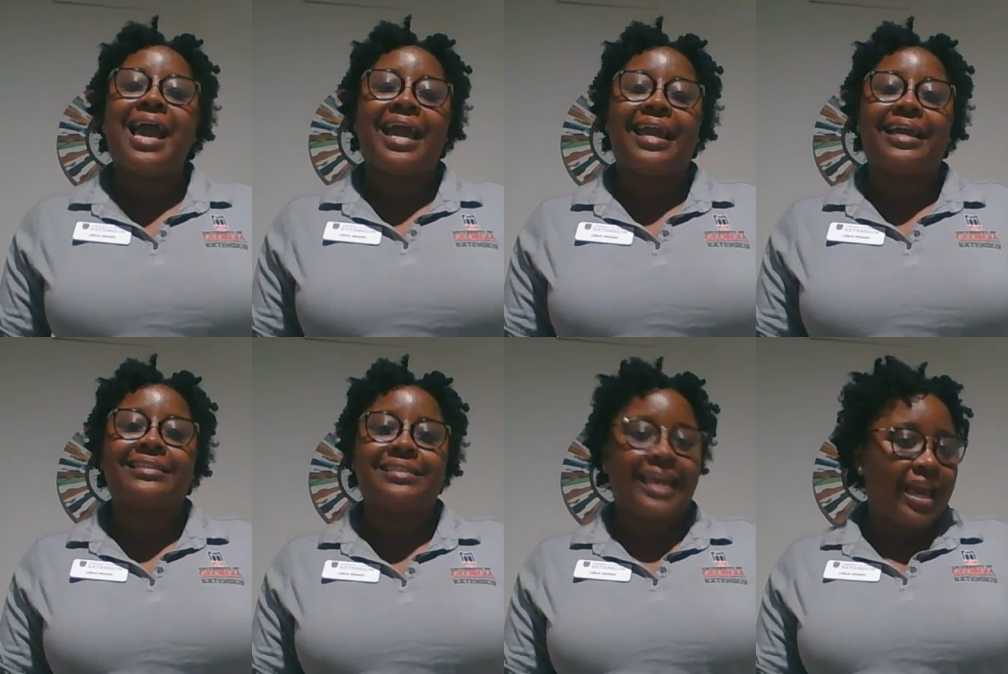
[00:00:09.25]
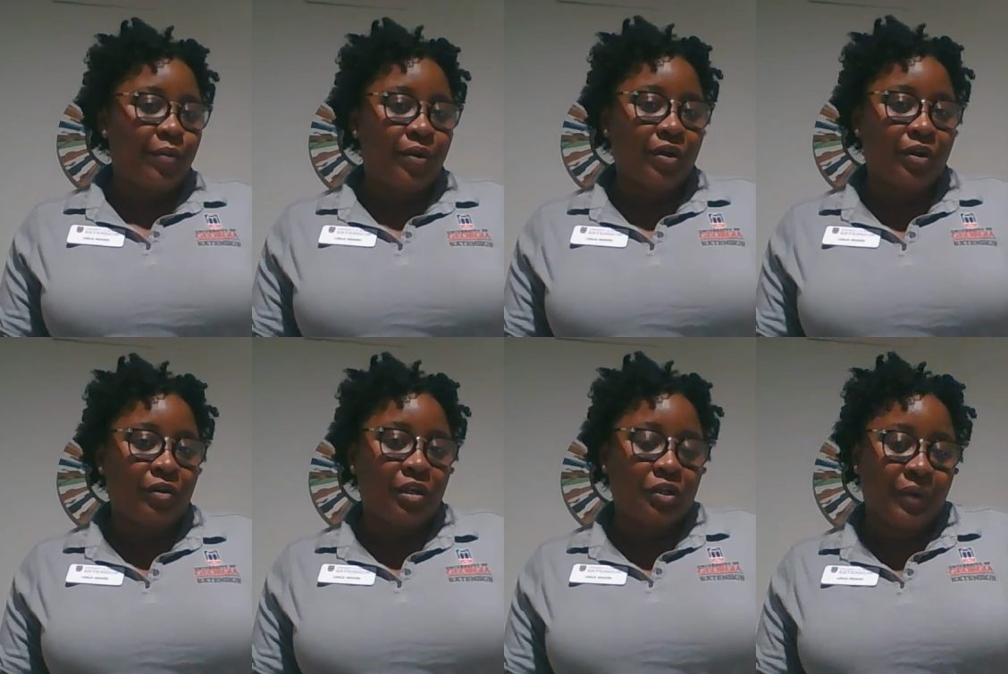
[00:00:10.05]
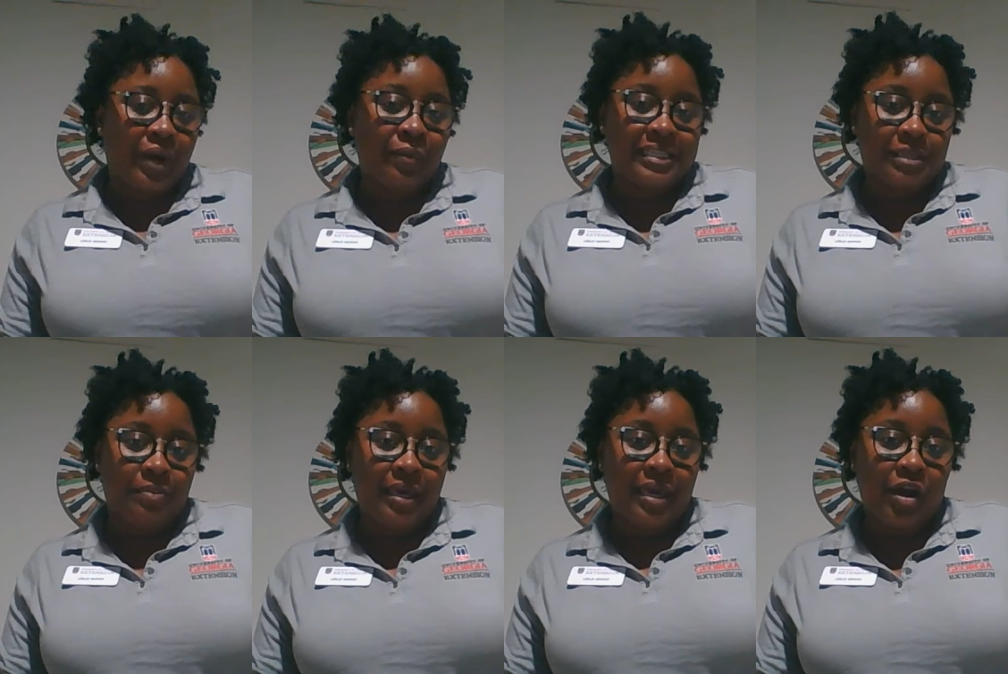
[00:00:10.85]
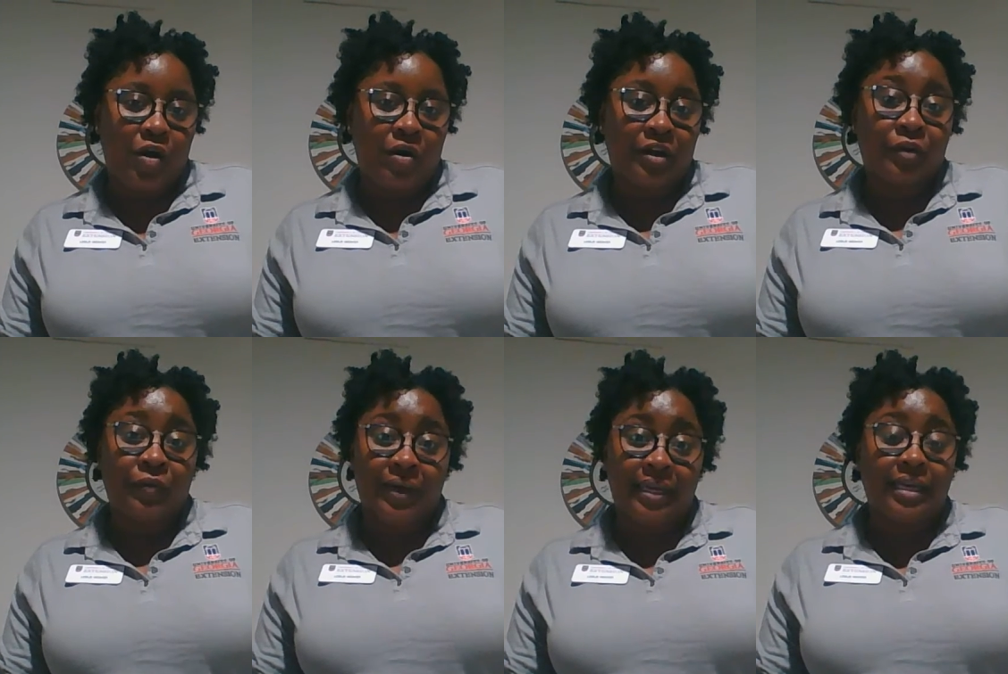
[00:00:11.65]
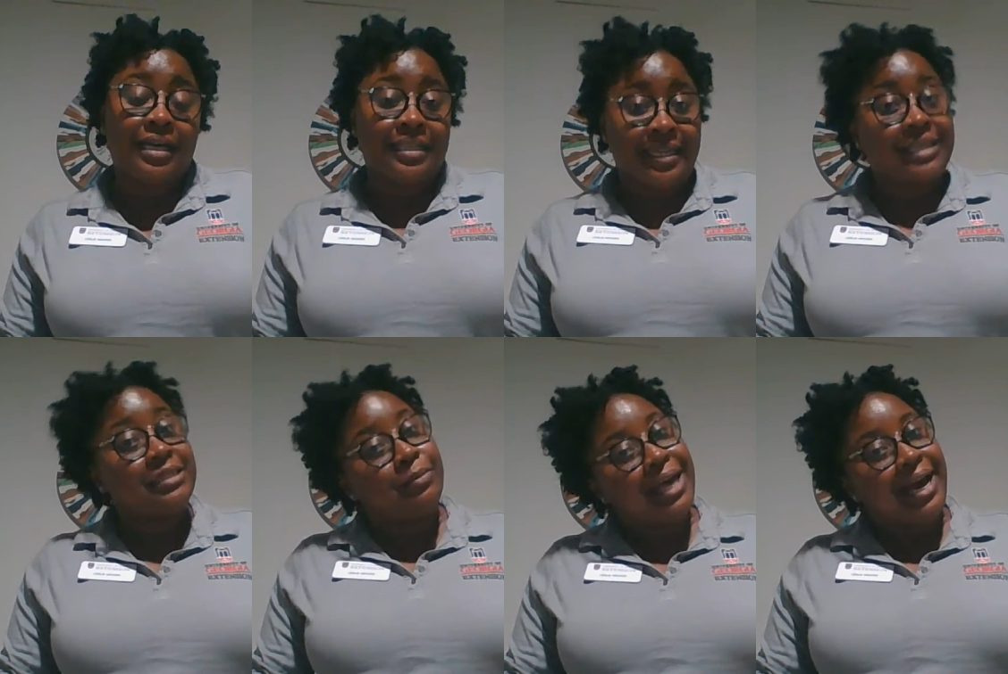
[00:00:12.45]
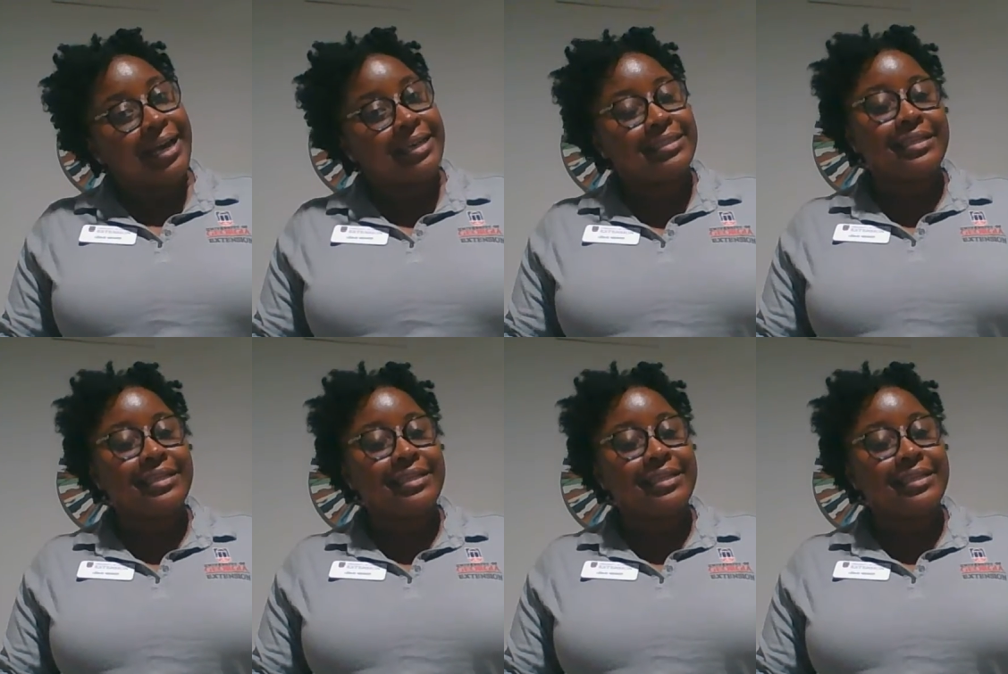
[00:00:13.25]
And today we are going to do a recipe on green cleaning supplies.